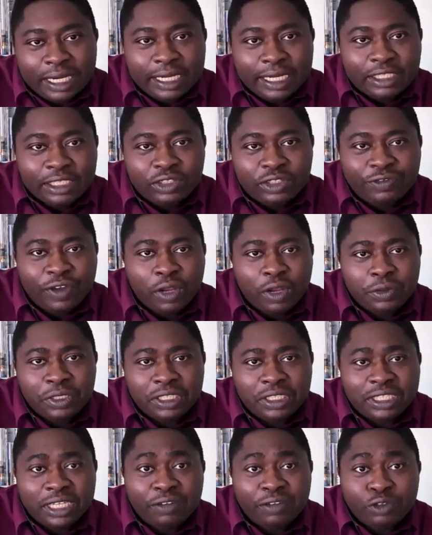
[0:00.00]
it is you
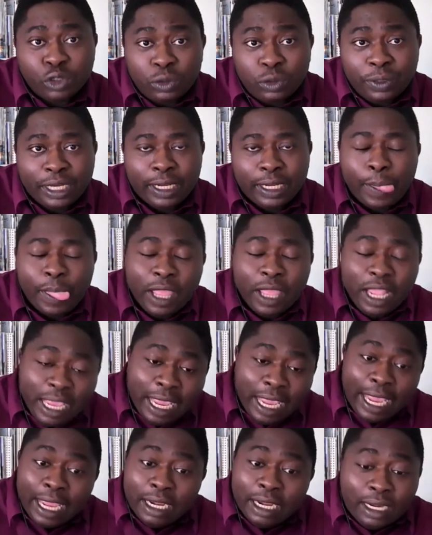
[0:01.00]
found yourself doing.
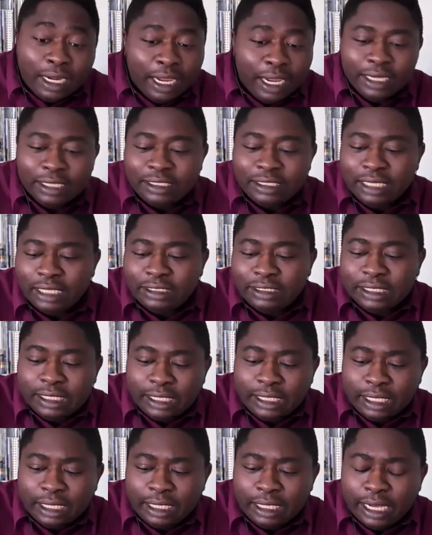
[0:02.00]
And
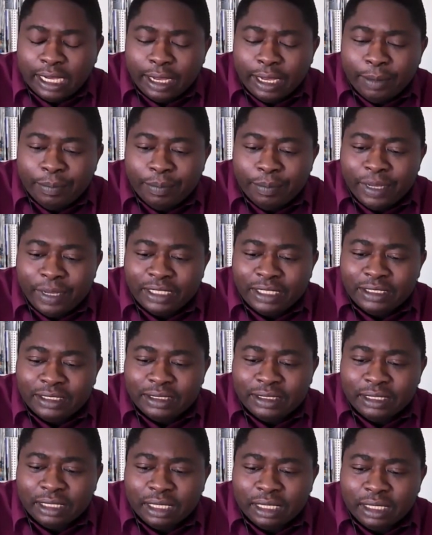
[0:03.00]
certainly
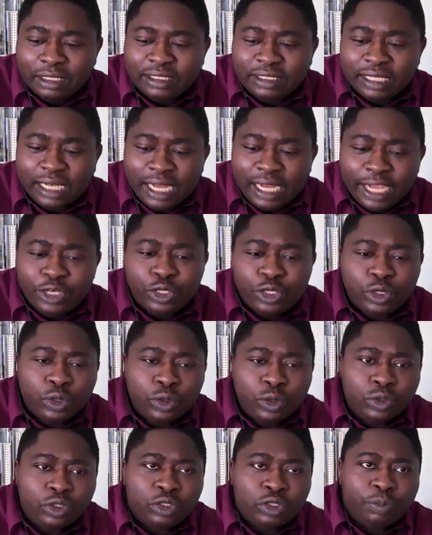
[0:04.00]
it's led
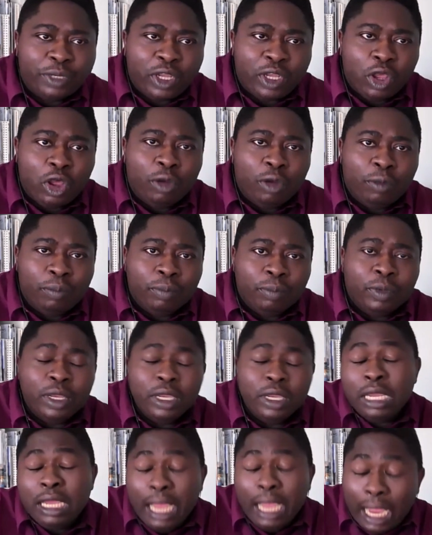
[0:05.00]
you to become,
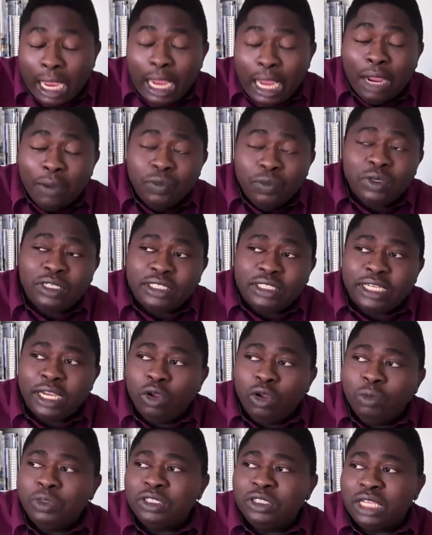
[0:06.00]
I would
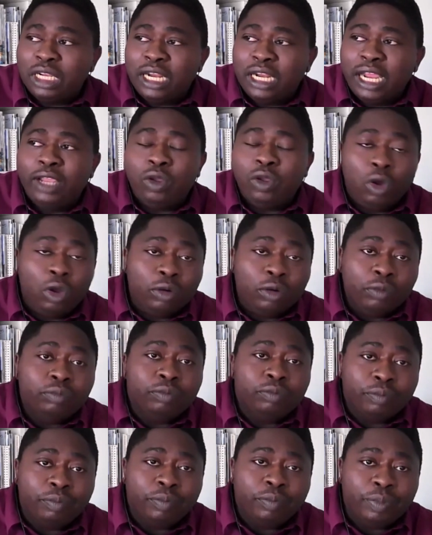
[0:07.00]
say, almost an icon,
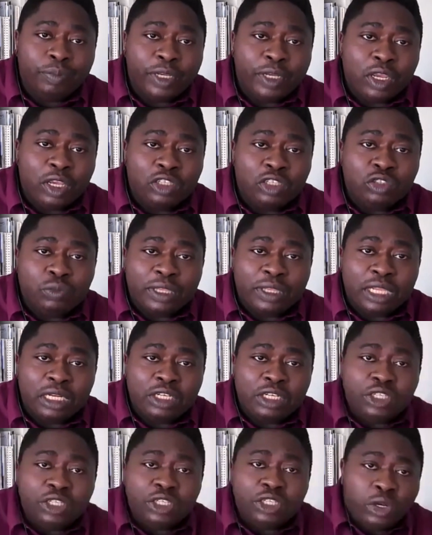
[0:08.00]
because
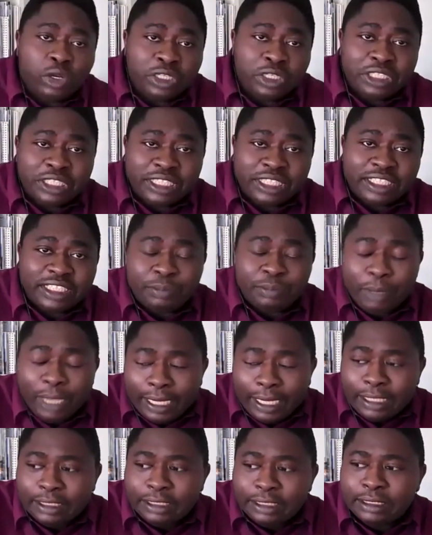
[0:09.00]
within the geology
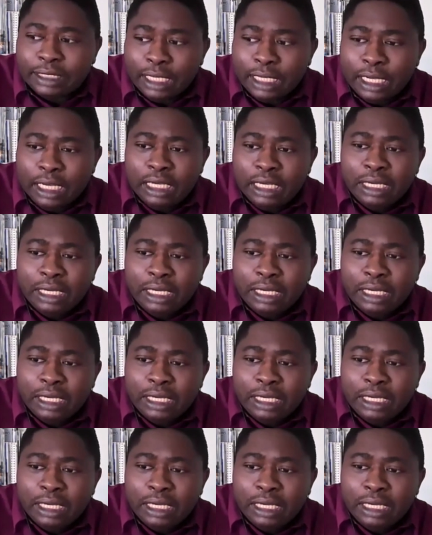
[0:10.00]
space,